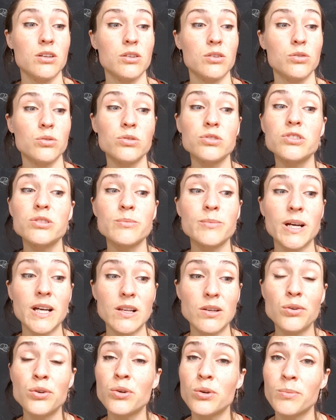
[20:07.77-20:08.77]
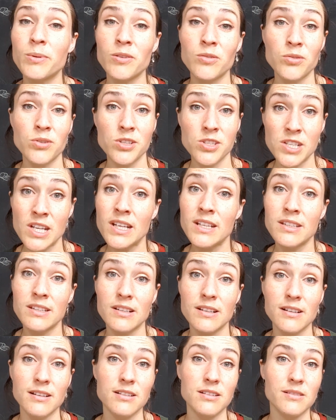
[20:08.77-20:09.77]
nor to my law, but
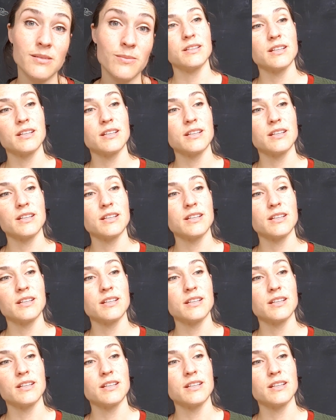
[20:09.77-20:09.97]
rejected it.